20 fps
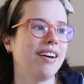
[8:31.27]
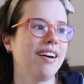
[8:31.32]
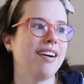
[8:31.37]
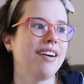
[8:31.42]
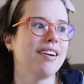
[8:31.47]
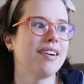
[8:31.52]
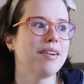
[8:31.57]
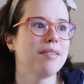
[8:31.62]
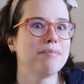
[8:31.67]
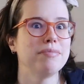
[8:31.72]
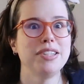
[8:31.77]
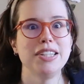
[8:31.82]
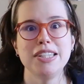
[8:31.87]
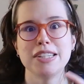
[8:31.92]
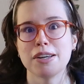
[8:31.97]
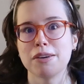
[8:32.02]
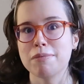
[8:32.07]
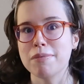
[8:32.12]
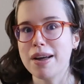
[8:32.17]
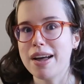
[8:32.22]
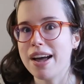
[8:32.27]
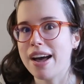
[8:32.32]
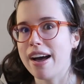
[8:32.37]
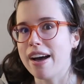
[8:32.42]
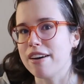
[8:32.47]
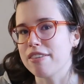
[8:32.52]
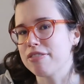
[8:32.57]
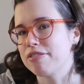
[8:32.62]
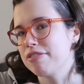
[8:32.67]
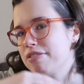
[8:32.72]

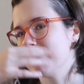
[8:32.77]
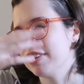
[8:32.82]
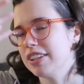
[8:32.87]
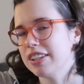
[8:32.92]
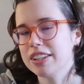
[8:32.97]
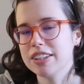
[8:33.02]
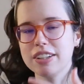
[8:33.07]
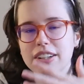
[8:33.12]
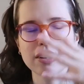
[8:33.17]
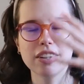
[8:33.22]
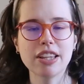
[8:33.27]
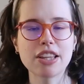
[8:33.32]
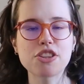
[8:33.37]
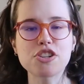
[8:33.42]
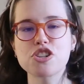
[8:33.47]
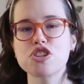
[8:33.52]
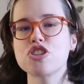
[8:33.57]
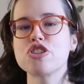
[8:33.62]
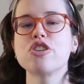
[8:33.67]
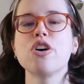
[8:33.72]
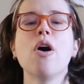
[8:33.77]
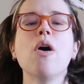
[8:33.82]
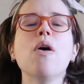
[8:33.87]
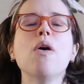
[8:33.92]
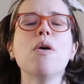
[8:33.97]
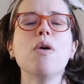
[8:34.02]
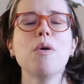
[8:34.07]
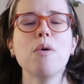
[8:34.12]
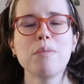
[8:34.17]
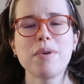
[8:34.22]
EMF, you know, like there's
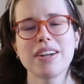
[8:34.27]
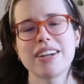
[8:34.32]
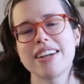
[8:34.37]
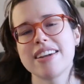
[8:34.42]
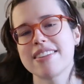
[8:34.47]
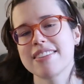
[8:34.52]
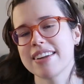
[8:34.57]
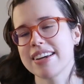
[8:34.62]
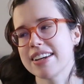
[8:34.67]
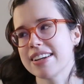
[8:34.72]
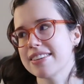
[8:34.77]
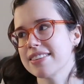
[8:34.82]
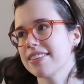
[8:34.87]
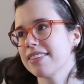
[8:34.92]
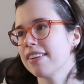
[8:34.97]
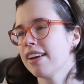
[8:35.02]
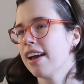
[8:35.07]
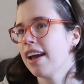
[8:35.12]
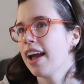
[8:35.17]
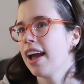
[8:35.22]
so many things.